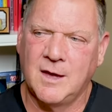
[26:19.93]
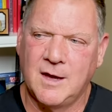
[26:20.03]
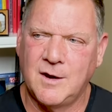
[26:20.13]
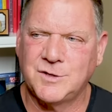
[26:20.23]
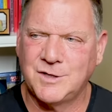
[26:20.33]

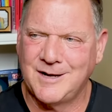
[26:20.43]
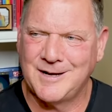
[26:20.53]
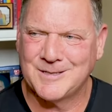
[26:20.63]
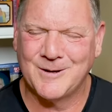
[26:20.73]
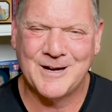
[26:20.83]
Here's
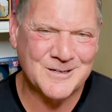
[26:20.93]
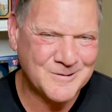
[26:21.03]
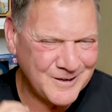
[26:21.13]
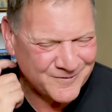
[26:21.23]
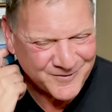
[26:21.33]
so
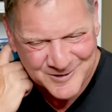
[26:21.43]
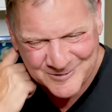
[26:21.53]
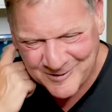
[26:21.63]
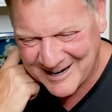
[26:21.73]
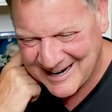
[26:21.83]
here's what your first
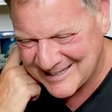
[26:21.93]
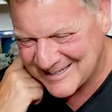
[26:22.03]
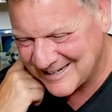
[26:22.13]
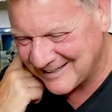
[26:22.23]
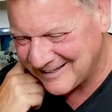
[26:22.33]

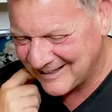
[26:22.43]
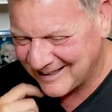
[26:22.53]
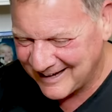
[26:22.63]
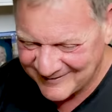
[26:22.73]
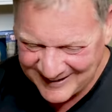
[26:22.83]
workout's gonna look
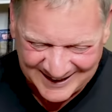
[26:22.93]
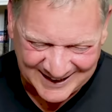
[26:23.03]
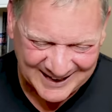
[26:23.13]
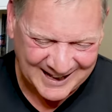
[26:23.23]
like, man.